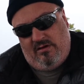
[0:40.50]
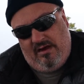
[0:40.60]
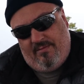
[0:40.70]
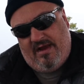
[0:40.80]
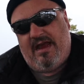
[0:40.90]

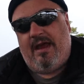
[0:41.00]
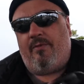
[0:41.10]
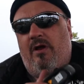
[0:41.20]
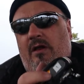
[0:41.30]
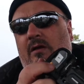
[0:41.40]
in my
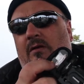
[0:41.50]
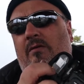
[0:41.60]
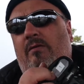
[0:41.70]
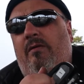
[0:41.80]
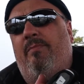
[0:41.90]
camera
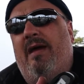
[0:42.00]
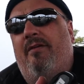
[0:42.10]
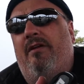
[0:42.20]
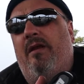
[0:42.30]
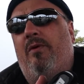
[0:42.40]
with
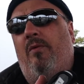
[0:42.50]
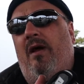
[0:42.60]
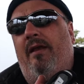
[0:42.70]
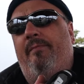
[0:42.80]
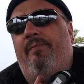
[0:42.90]
battery number
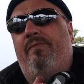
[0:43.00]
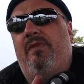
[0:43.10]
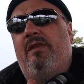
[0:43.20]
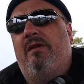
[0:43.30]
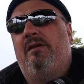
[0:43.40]
1.
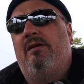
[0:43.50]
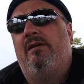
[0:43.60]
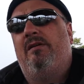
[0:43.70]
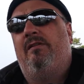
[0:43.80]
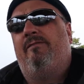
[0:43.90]

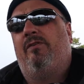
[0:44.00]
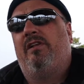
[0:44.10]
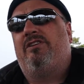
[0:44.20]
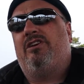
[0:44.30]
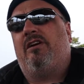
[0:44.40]

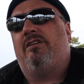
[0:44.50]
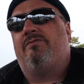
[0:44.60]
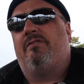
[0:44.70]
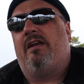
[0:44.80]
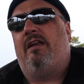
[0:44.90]
Fully
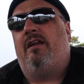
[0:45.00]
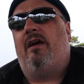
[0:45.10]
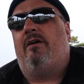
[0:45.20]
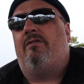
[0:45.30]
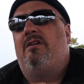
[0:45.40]
charged, ready to
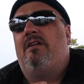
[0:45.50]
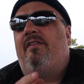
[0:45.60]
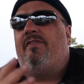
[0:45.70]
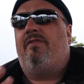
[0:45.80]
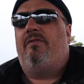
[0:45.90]
go.
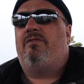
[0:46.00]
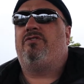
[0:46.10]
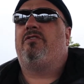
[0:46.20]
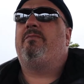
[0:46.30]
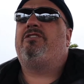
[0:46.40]

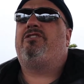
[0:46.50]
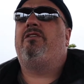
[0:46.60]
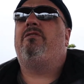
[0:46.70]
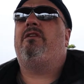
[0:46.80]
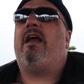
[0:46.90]
During my
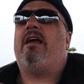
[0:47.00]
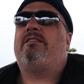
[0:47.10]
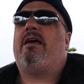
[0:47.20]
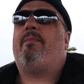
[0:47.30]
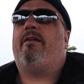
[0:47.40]
shoot,
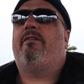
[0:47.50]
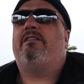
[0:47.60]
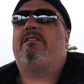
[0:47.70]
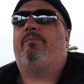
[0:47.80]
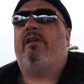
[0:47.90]
as that battery
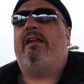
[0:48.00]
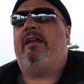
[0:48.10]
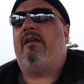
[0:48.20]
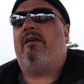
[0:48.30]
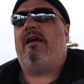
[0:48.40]
is
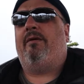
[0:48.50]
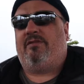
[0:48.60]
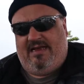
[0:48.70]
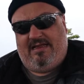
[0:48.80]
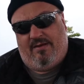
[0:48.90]
depleted, I
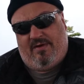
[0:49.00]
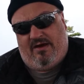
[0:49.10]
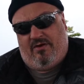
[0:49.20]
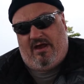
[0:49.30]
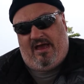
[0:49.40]
will take that
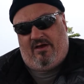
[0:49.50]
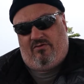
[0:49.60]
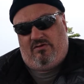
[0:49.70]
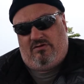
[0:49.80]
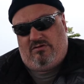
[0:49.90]
battery out